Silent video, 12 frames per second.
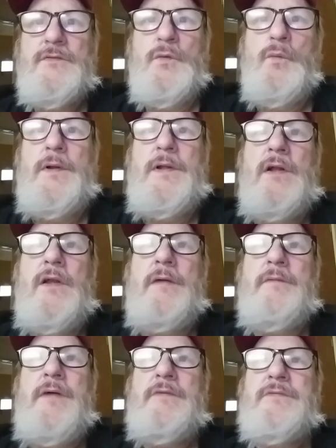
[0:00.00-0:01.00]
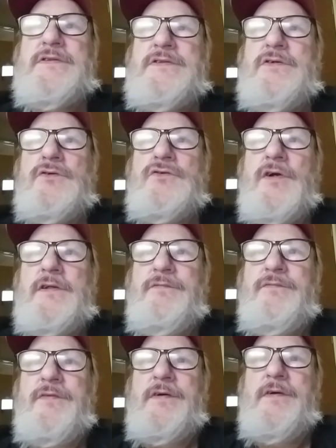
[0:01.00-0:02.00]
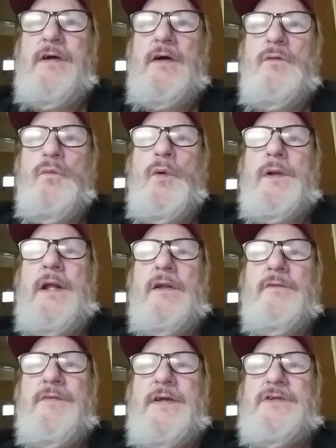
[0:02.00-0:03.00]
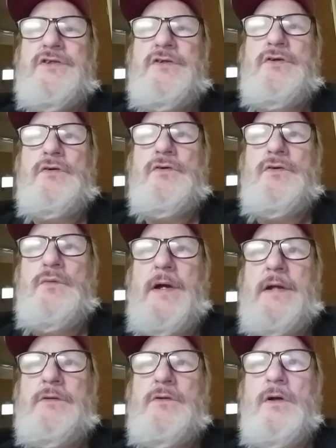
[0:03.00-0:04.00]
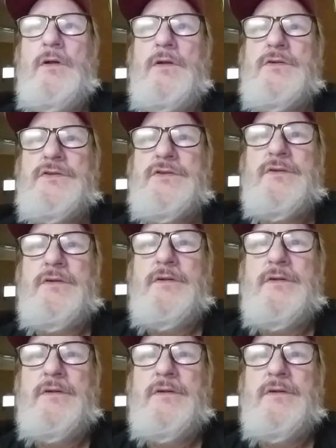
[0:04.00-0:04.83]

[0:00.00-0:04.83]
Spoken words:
So what else? I was still trying to figure out what elevation are you at, Carlos?